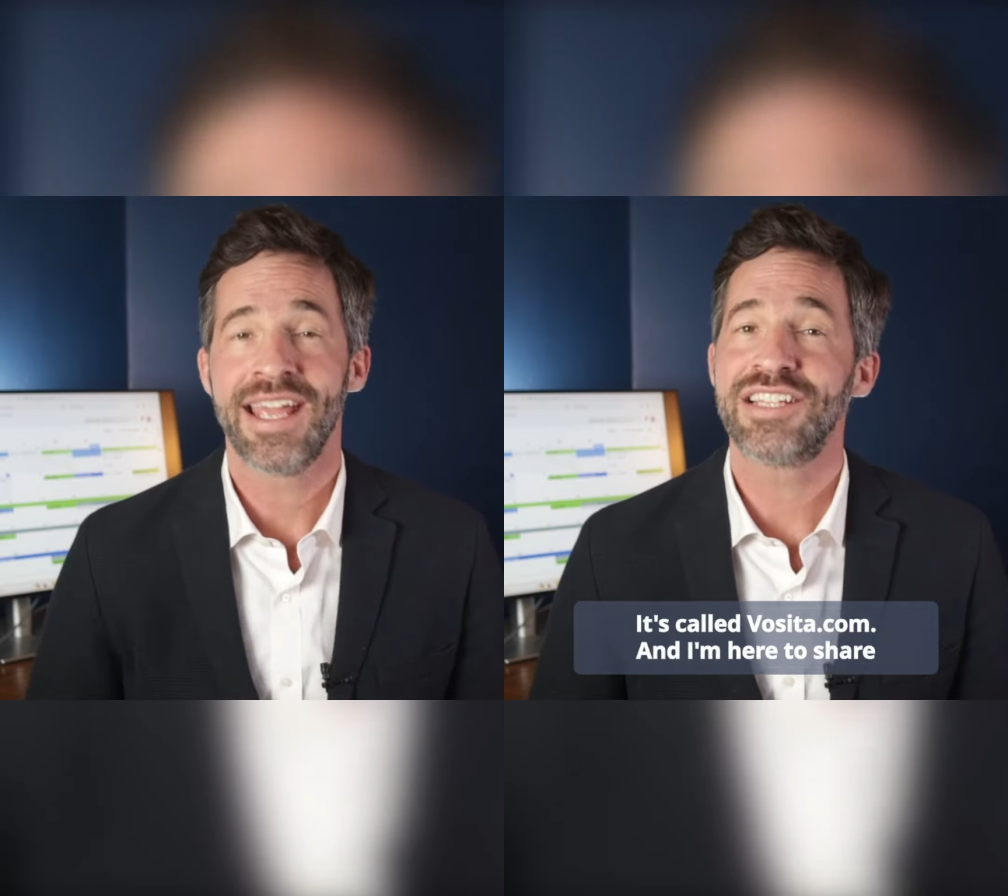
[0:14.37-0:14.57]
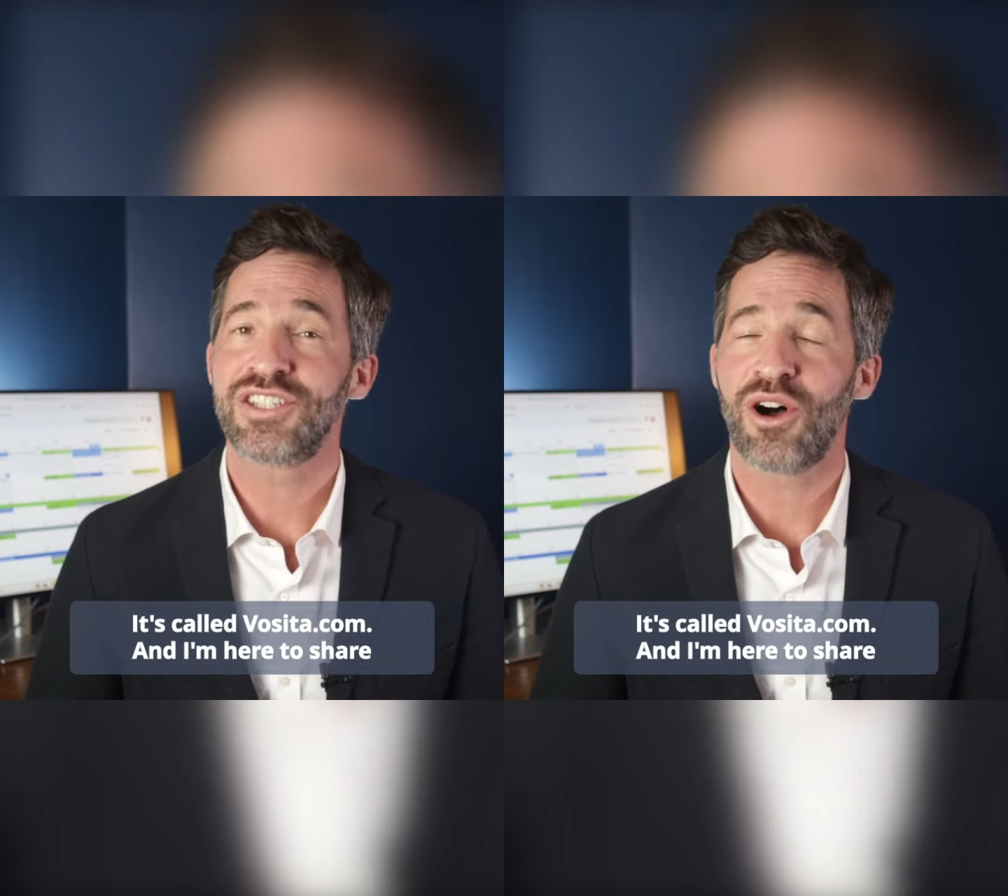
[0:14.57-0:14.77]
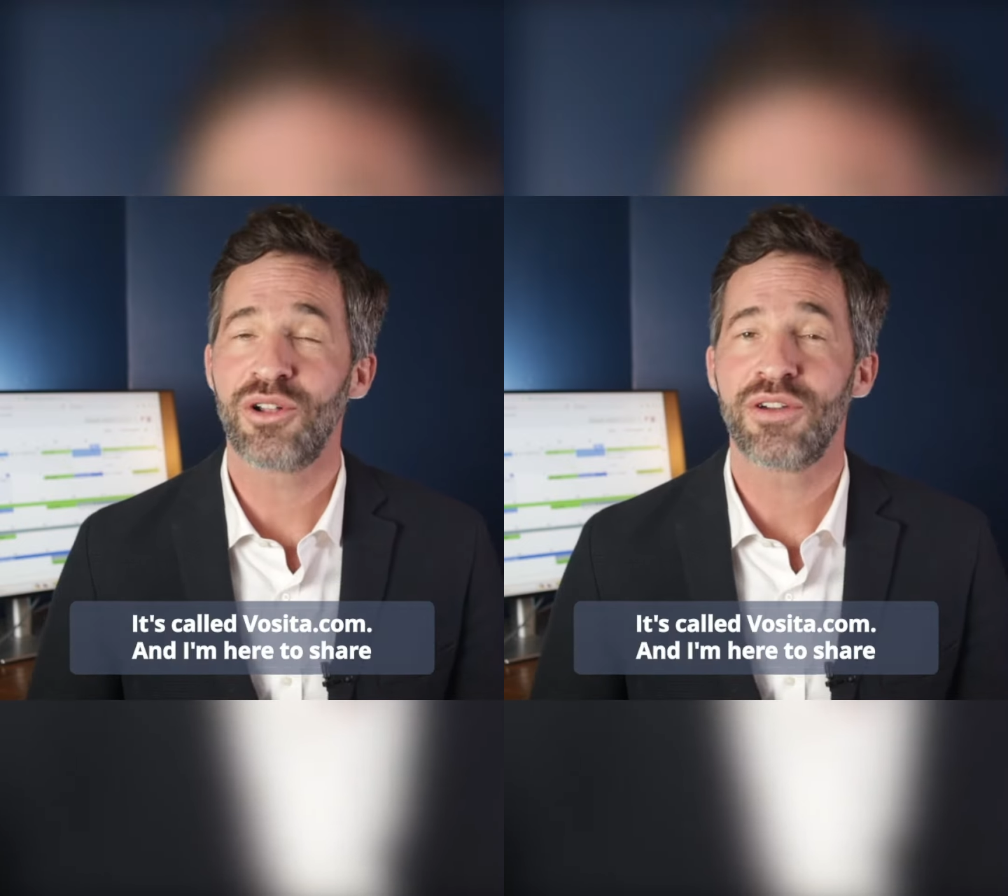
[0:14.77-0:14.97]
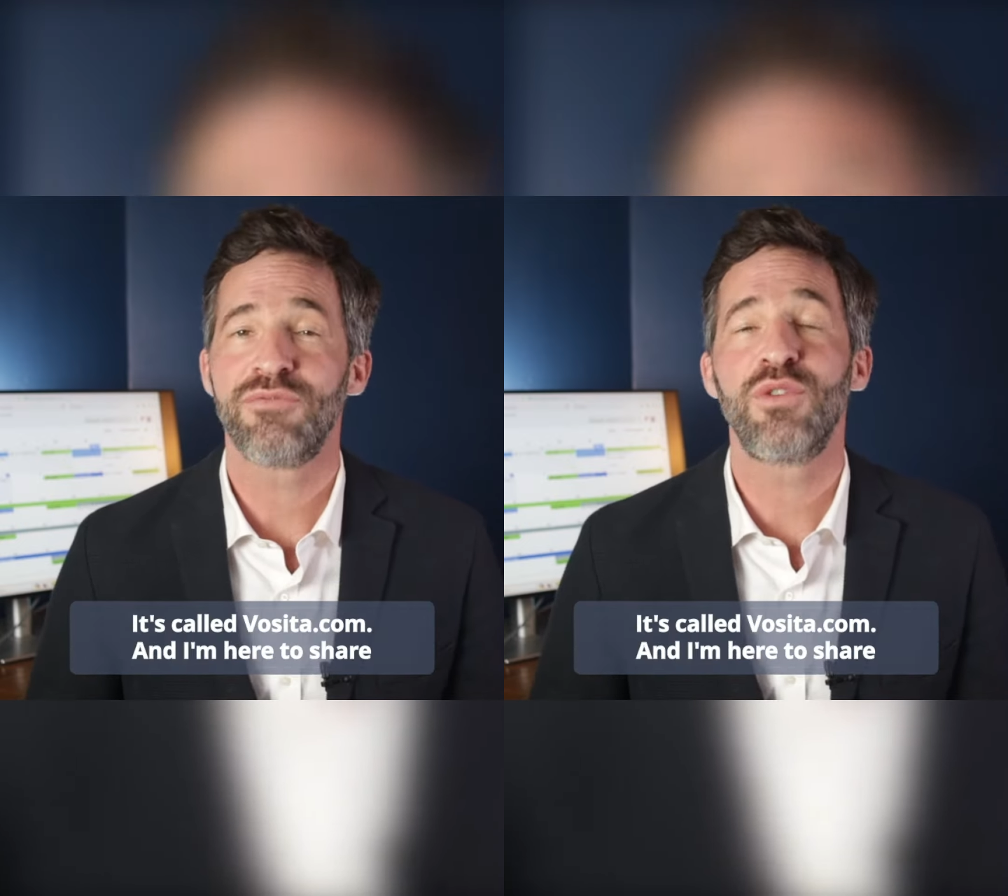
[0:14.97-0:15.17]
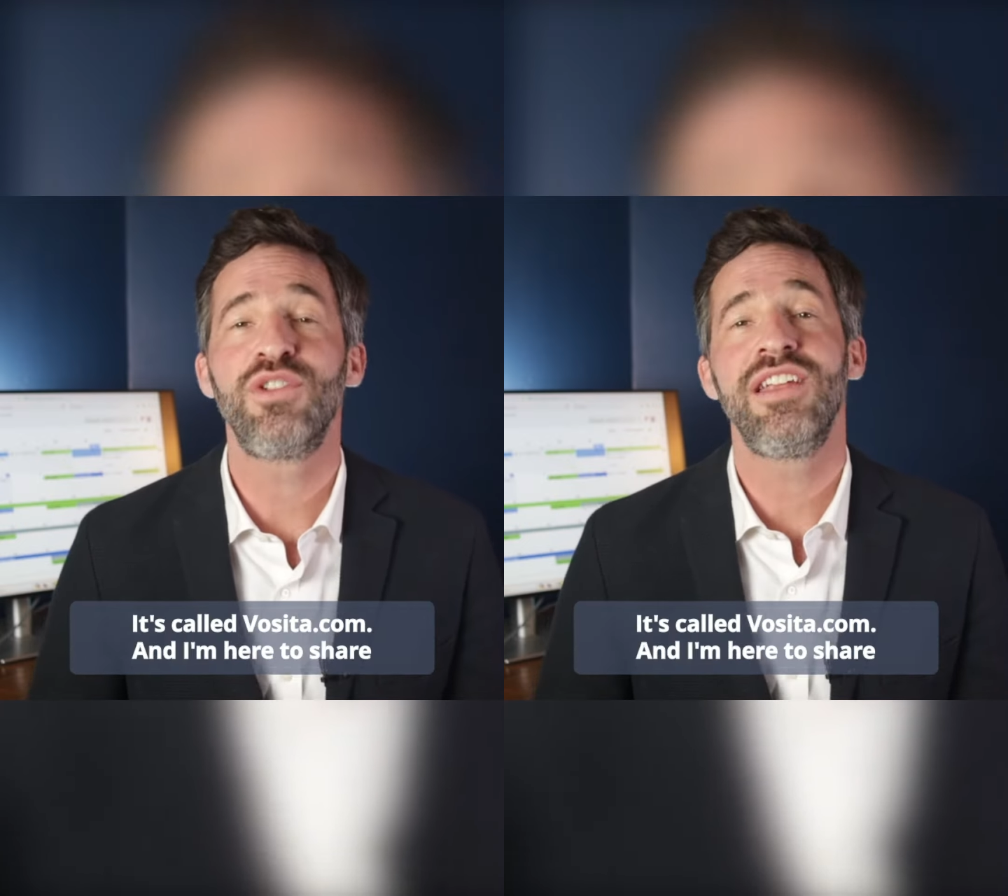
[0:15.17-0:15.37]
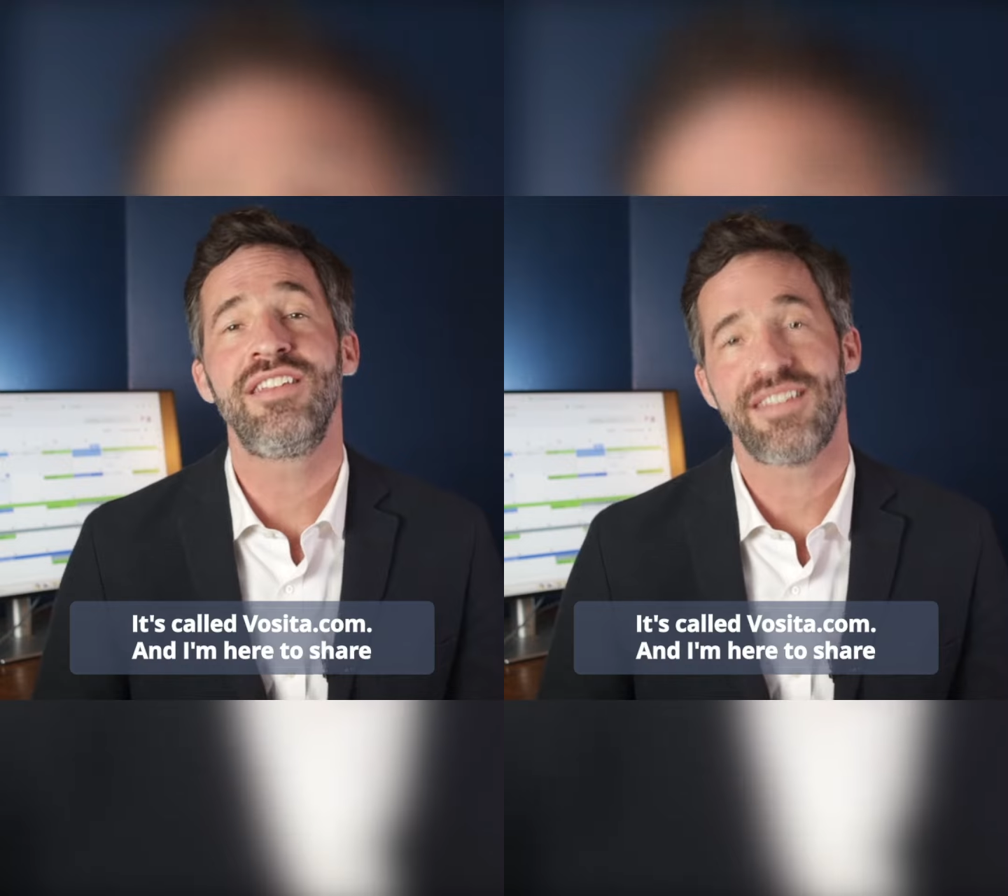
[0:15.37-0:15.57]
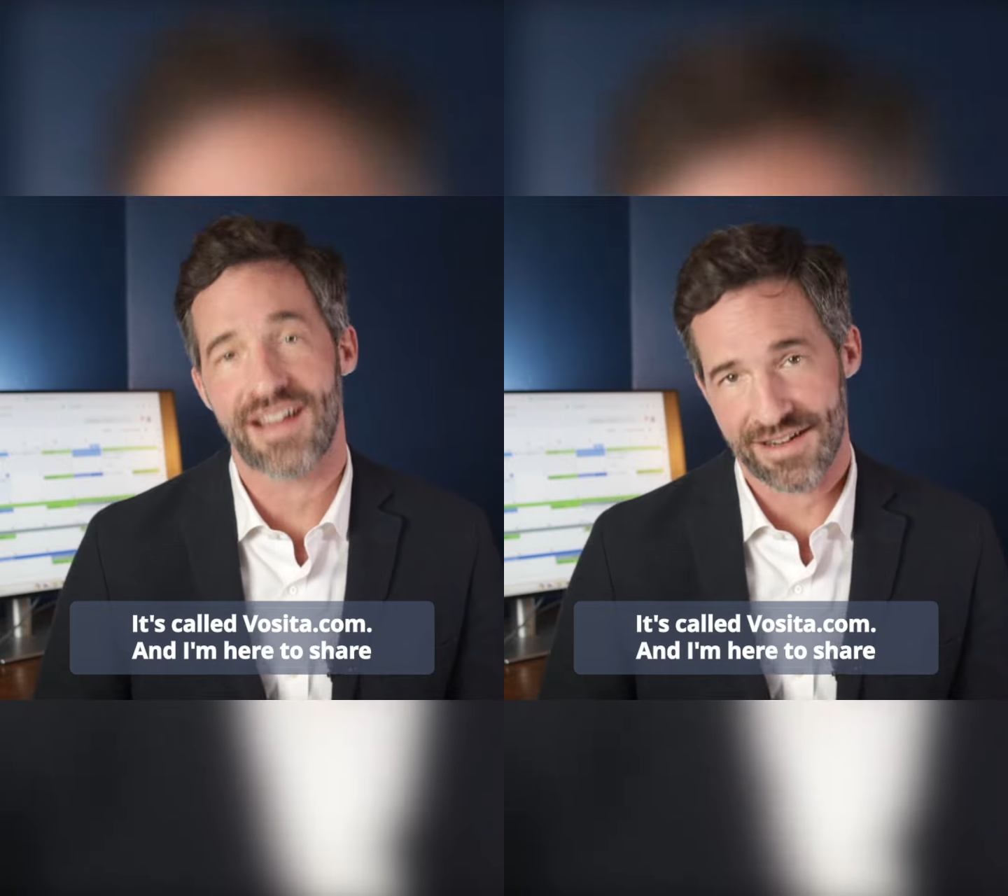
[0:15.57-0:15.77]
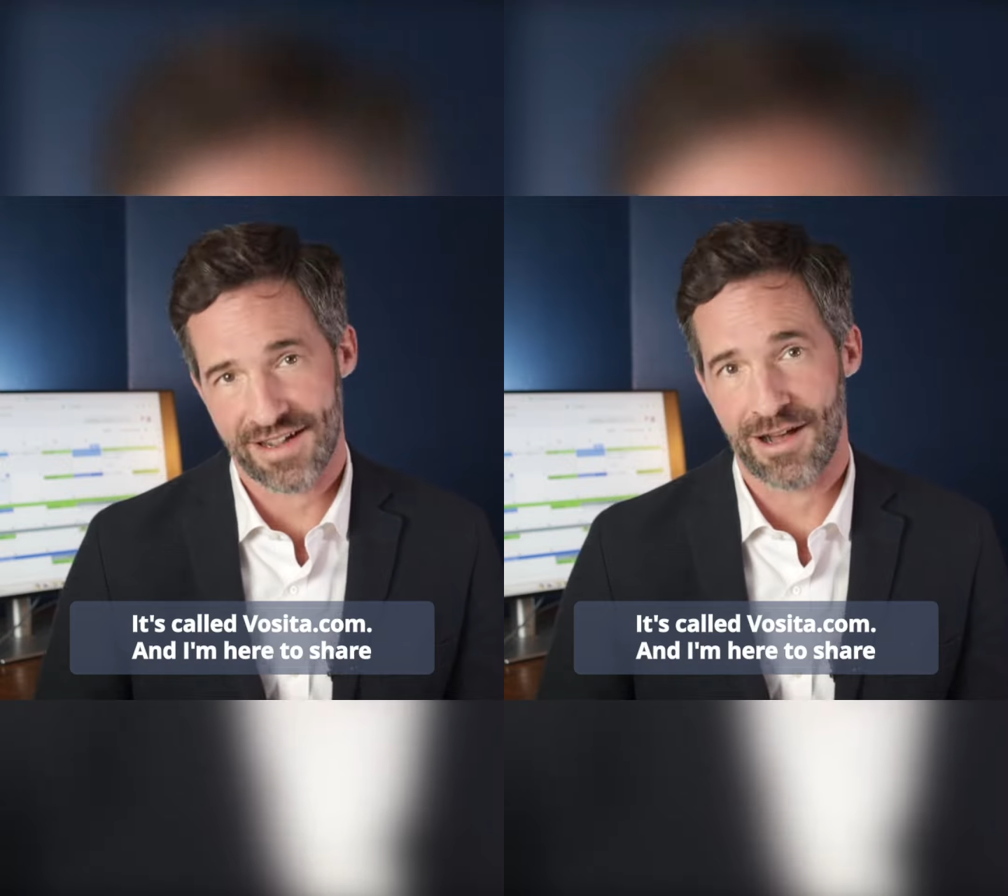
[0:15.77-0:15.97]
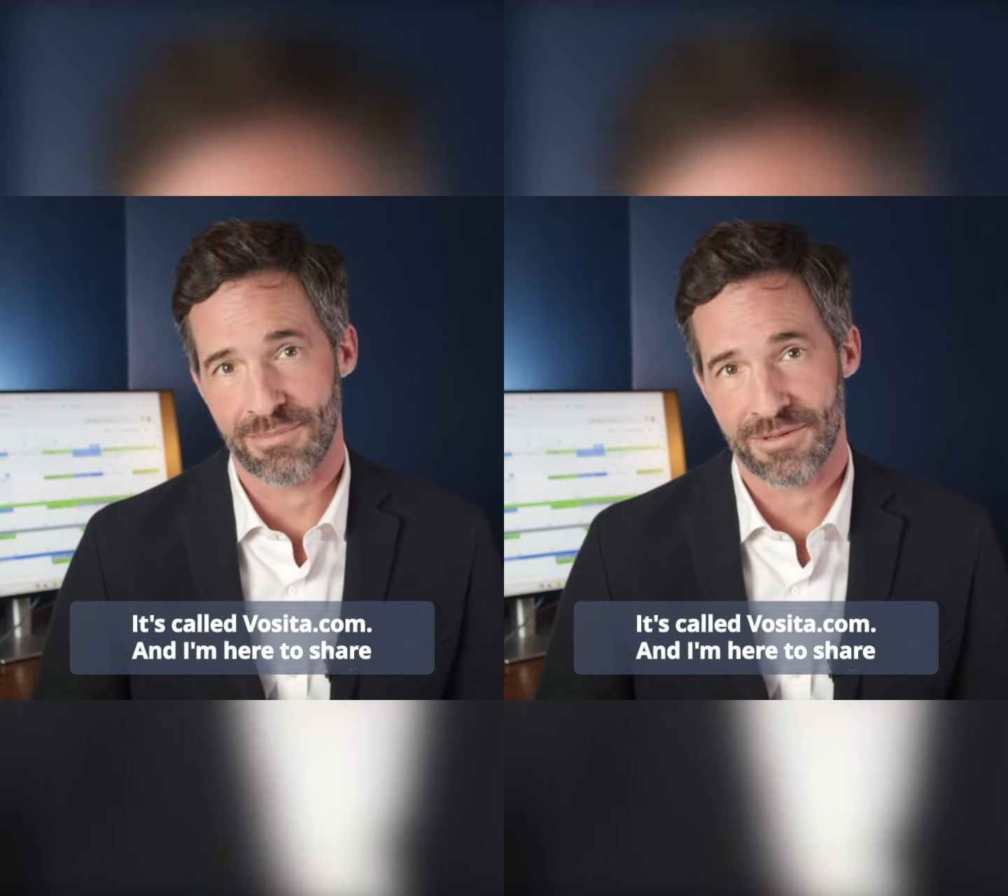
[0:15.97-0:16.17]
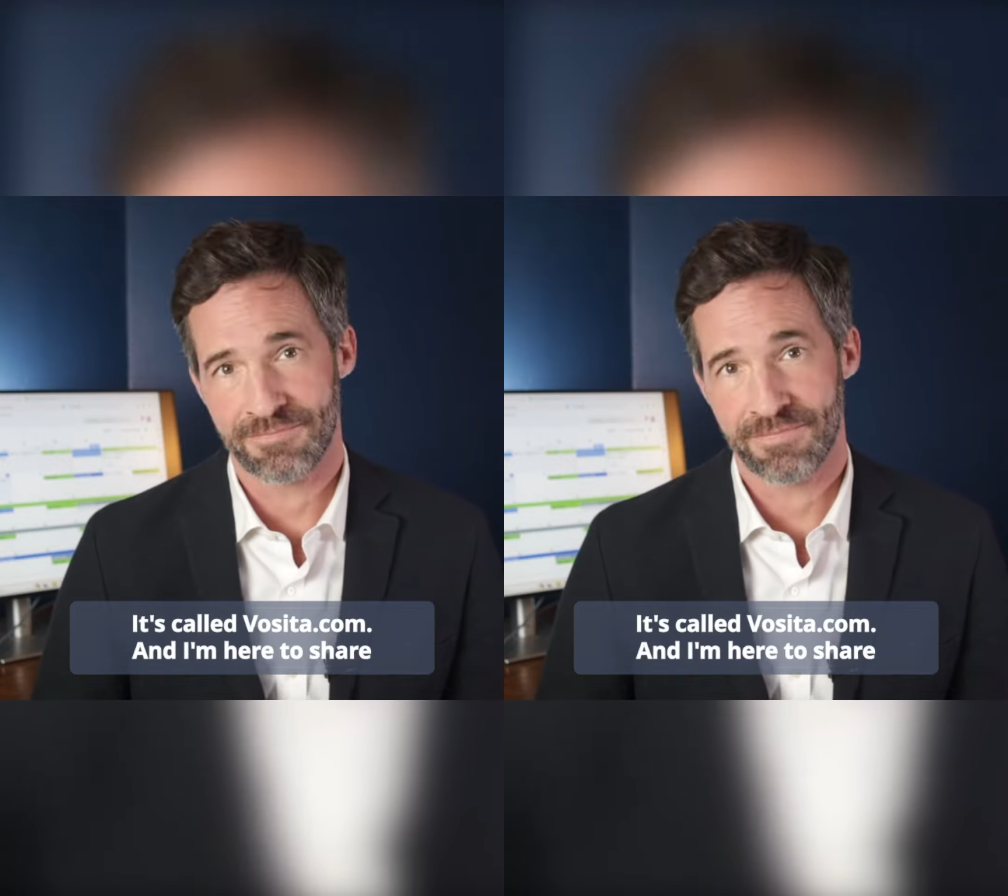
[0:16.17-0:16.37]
It's called Vosita.com,